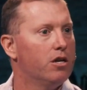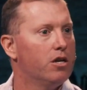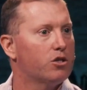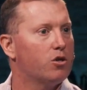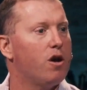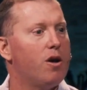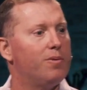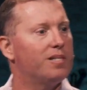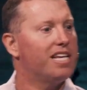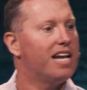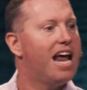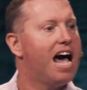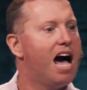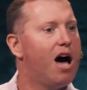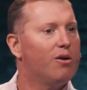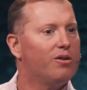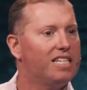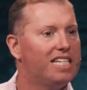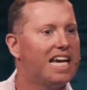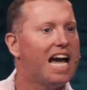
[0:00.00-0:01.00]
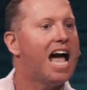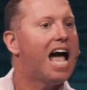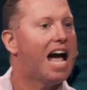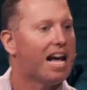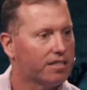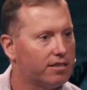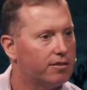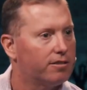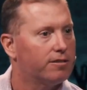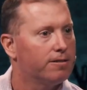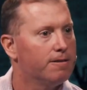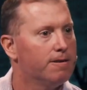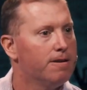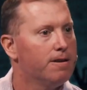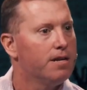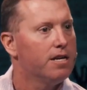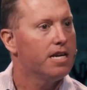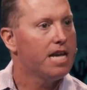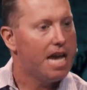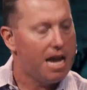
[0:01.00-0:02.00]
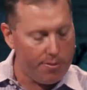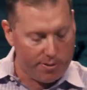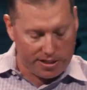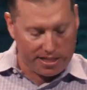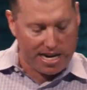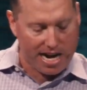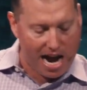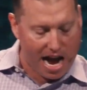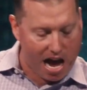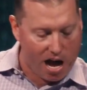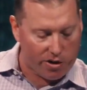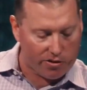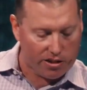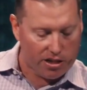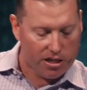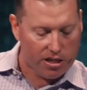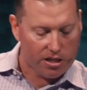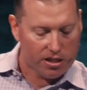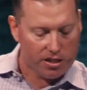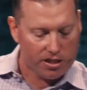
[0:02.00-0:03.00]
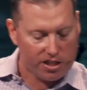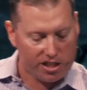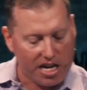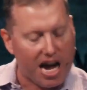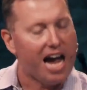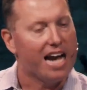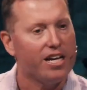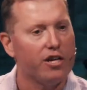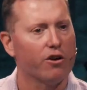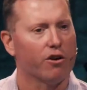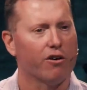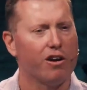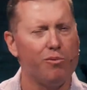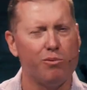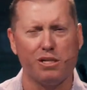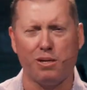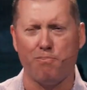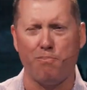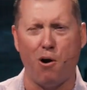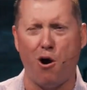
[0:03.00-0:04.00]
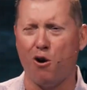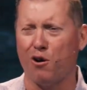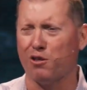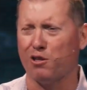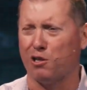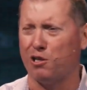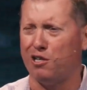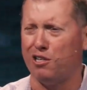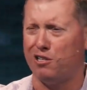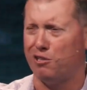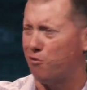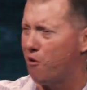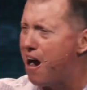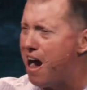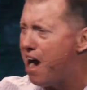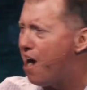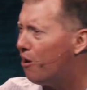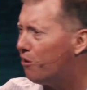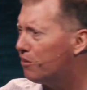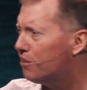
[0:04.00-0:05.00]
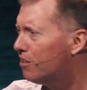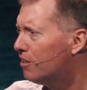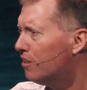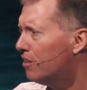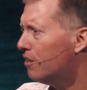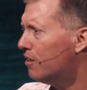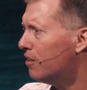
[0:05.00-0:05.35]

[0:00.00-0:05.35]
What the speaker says: So he was an outcast. He was an outsider. He wasn't part of the crowd.